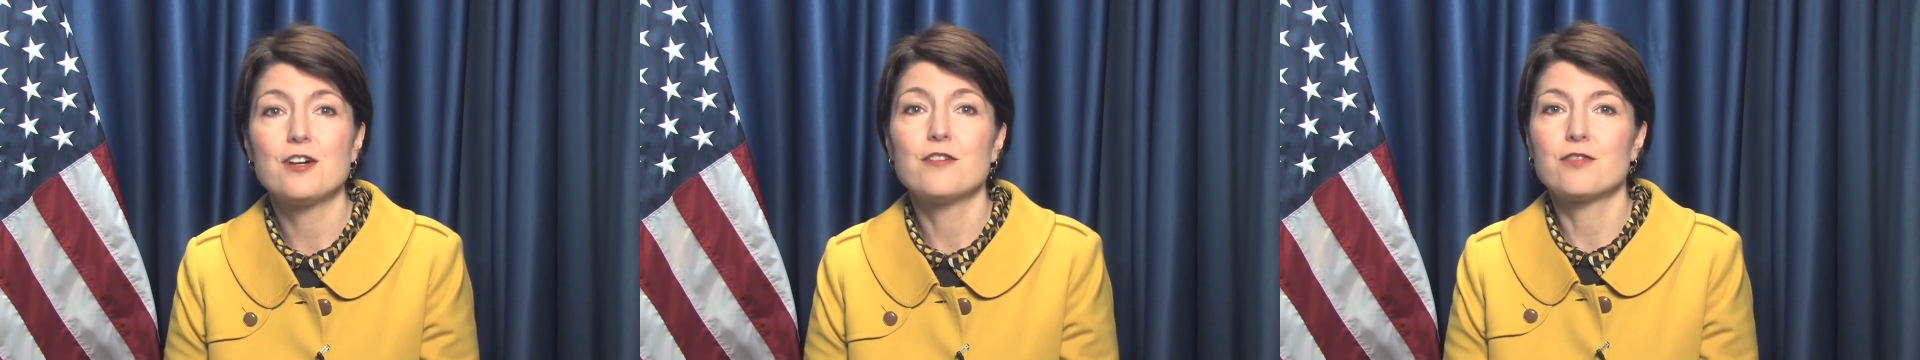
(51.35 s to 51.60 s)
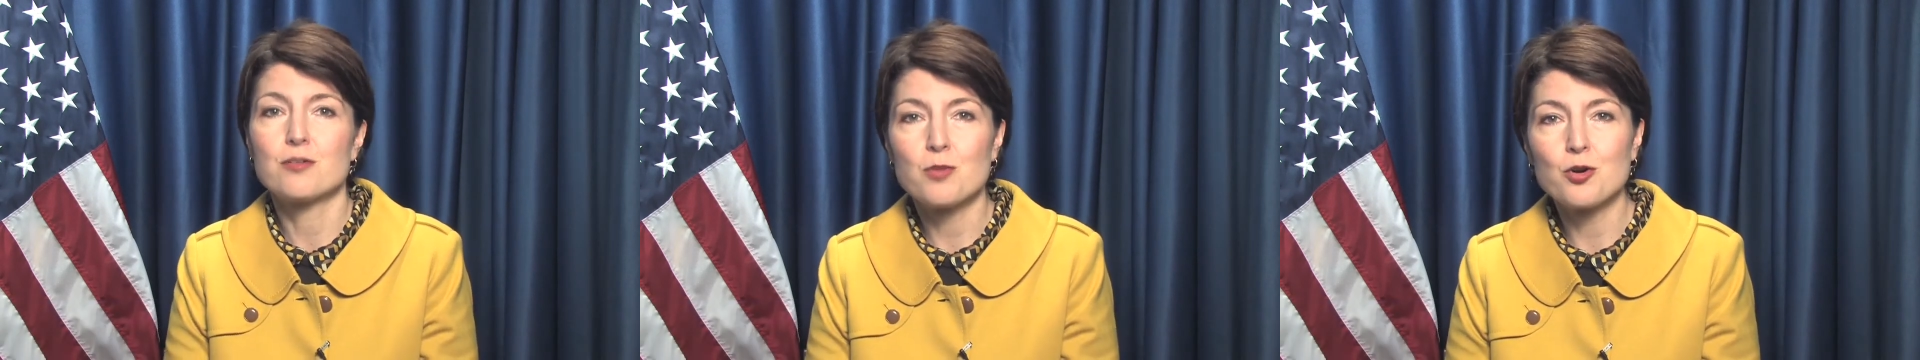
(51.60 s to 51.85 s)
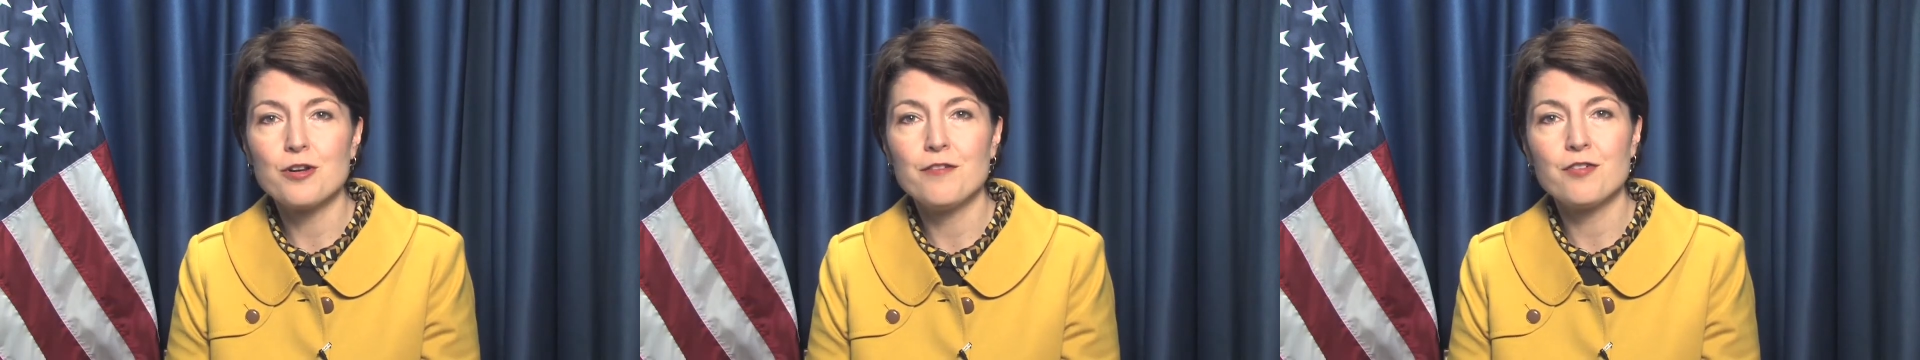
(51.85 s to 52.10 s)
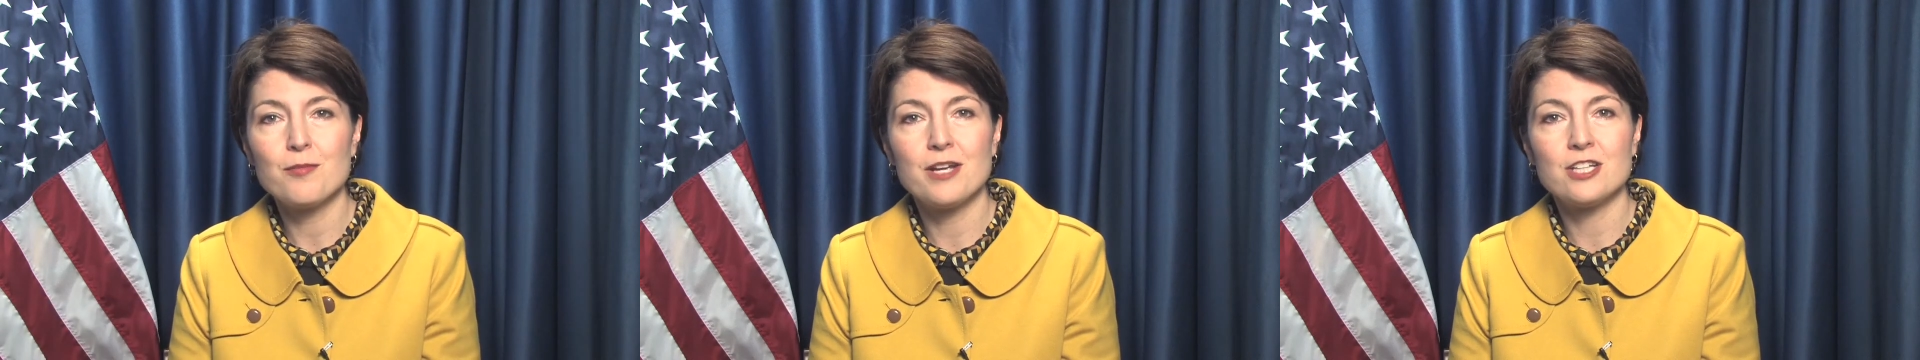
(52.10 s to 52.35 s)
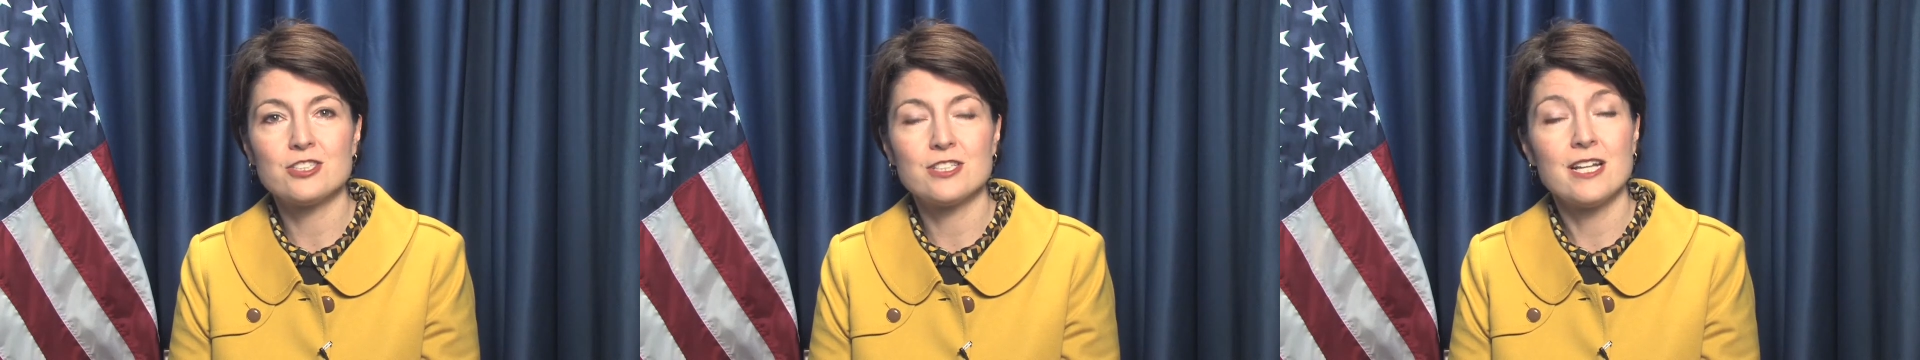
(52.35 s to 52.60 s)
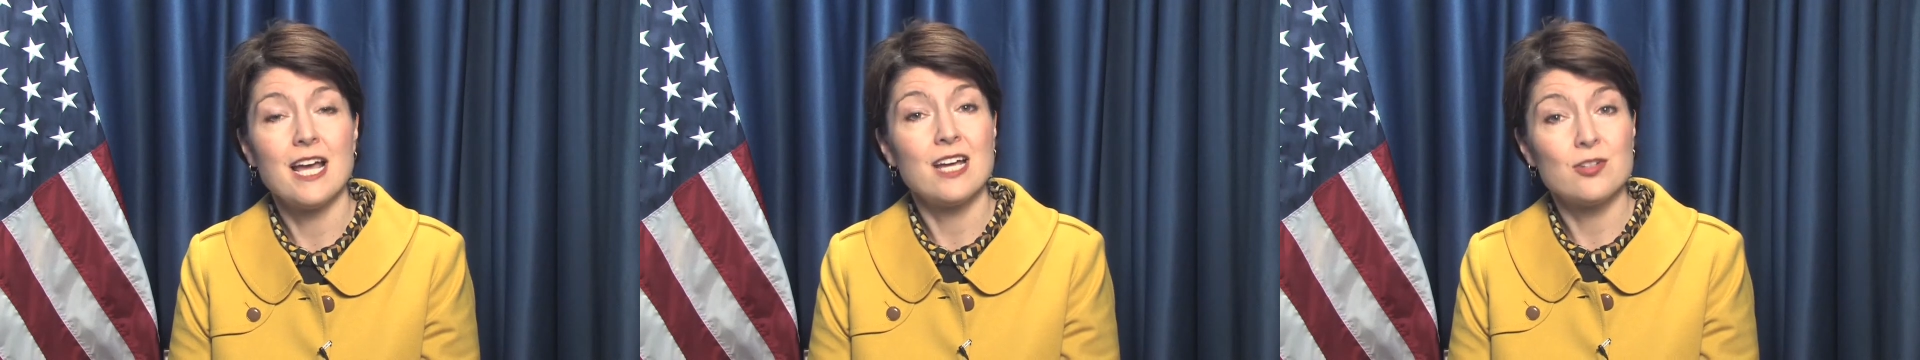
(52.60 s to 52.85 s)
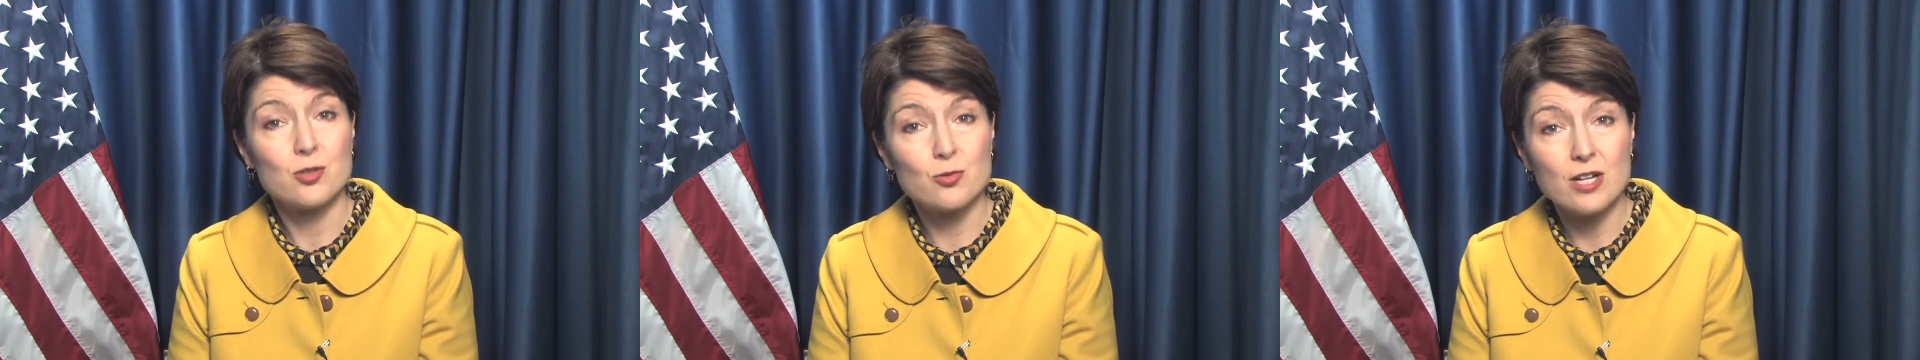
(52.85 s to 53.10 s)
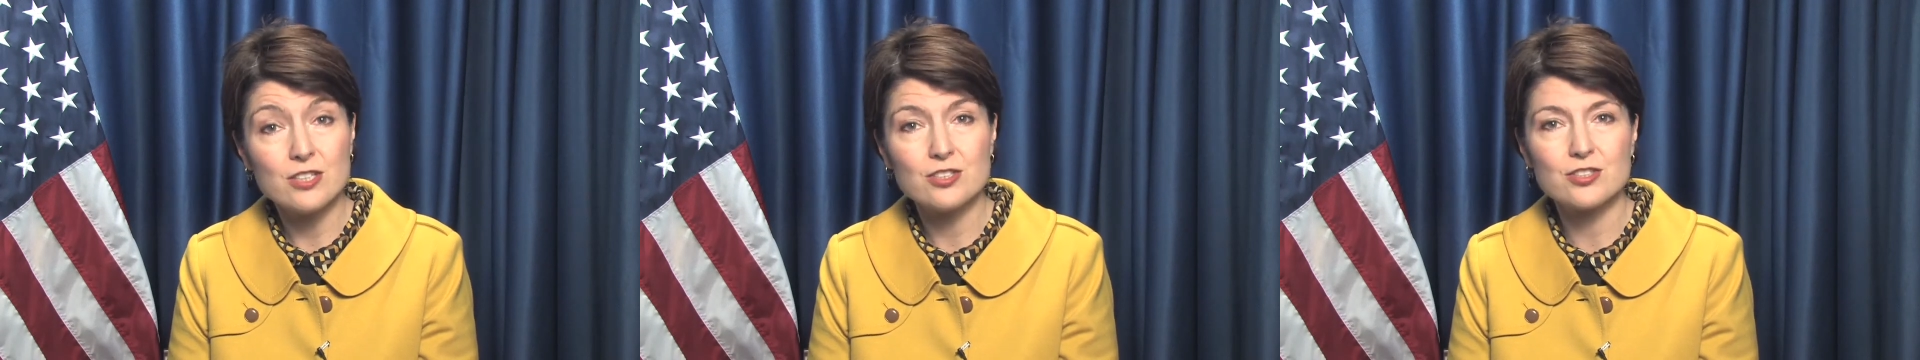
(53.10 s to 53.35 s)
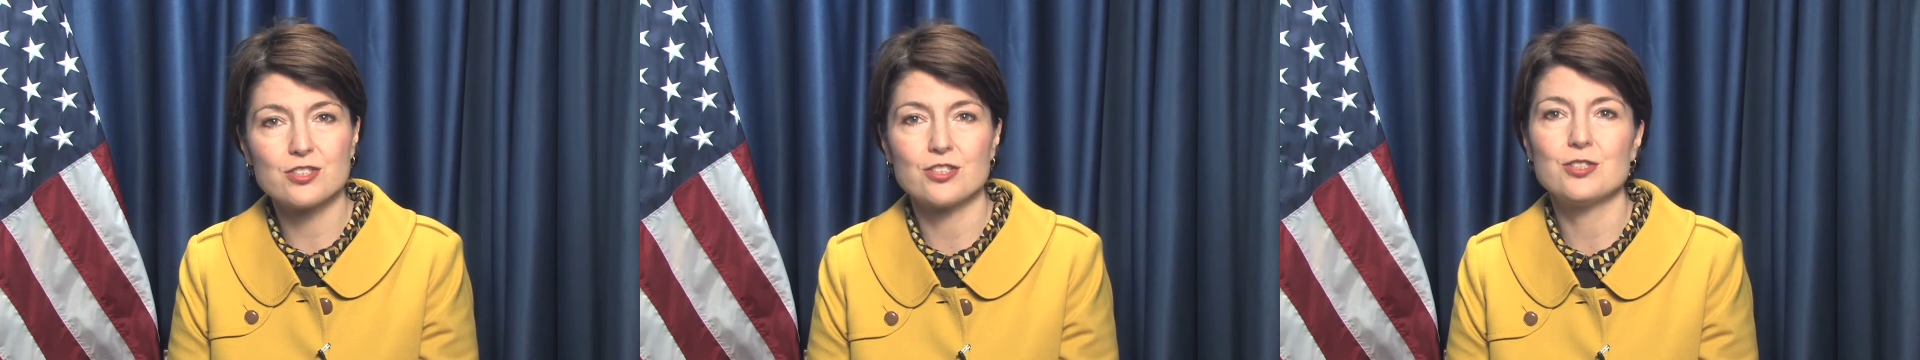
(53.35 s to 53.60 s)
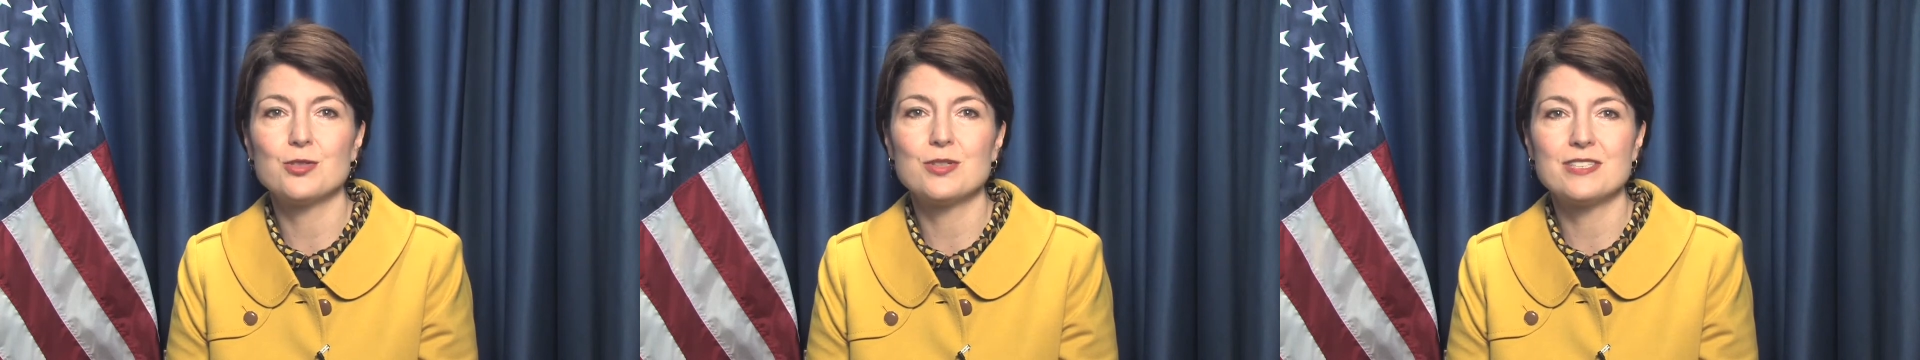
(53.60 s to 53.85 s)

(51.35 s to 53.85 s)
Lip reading: for more information and to register to